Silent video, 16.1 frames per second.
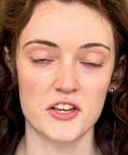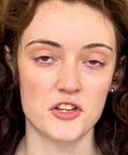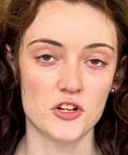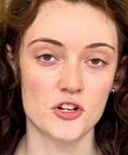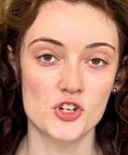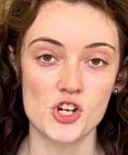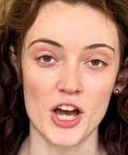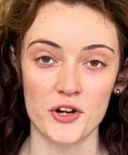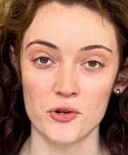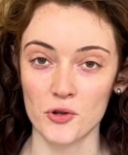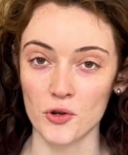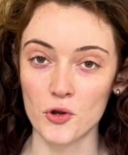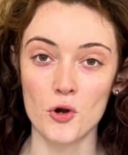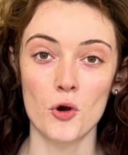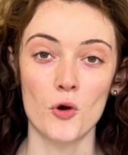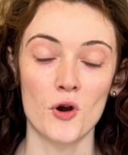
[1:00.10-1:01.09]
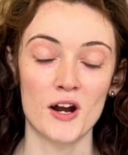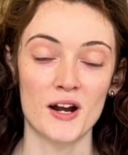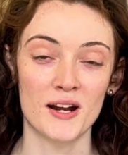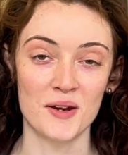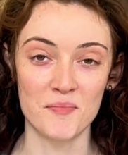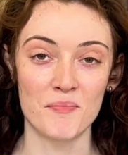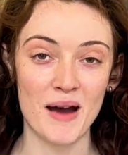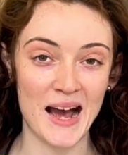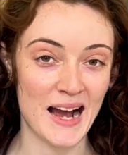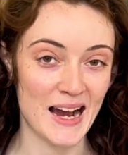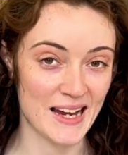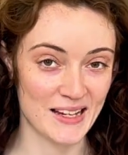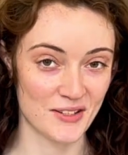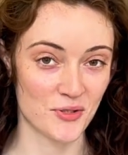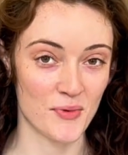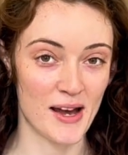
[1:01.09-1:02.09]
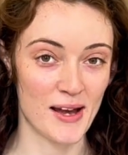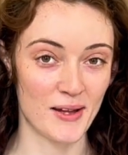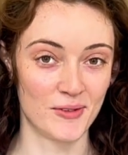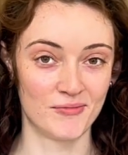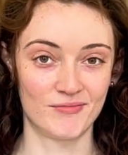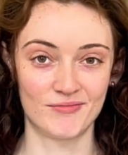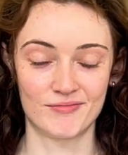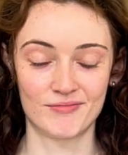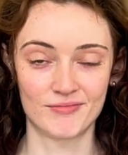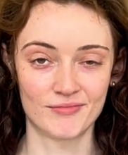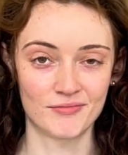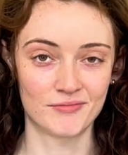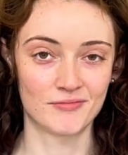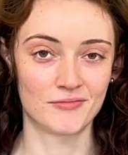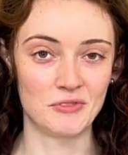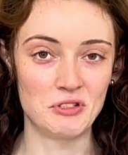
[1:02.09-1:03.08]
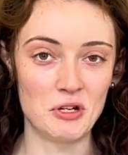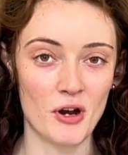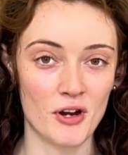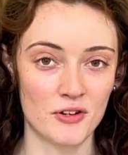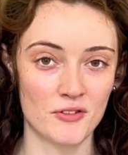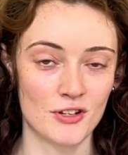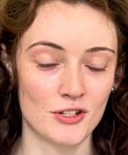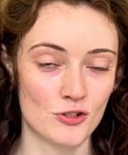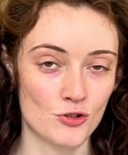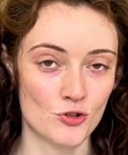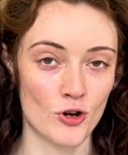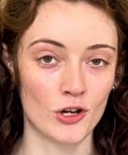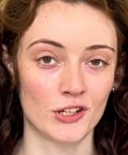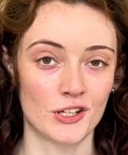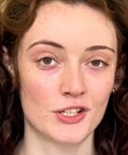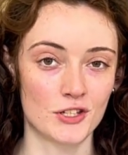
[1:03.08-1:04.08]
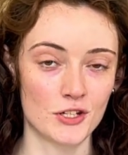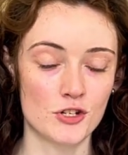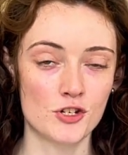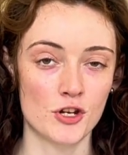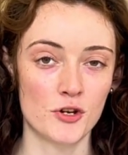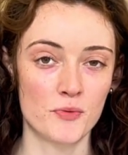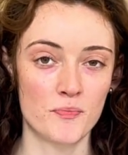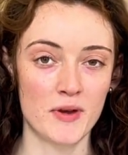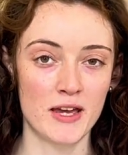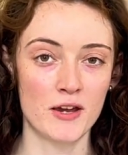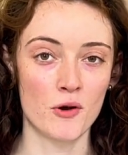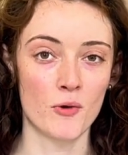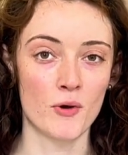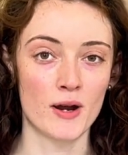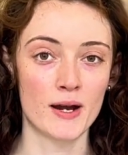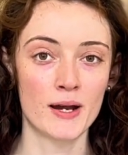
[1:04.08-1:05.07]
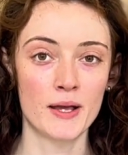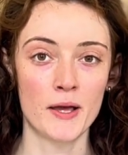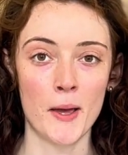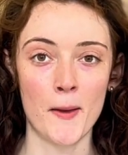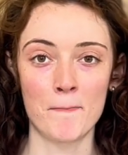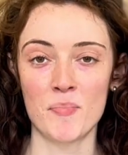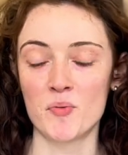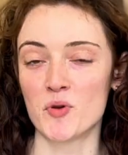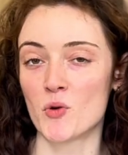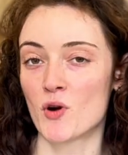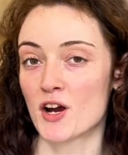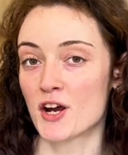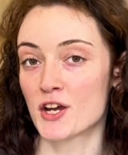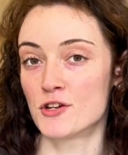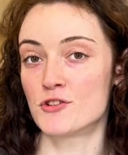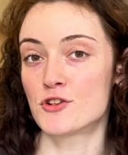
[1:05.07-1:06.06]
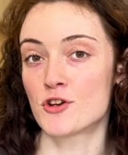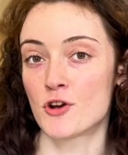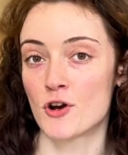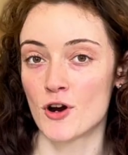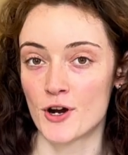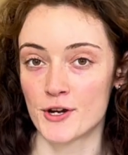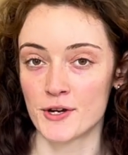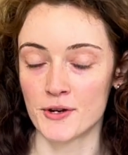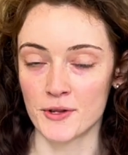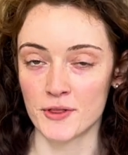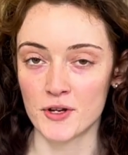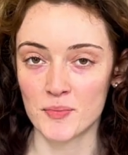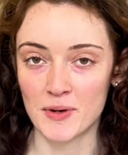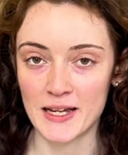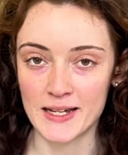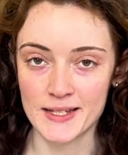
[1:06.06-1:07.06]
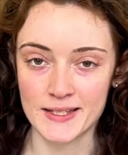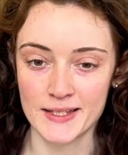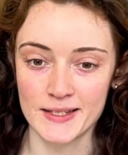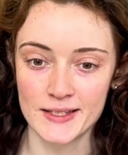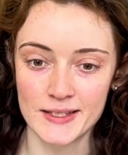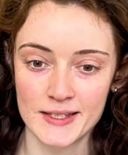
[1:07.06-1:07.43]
your general core and back as well, not as strong as it should be, or maybe working too hard in other places.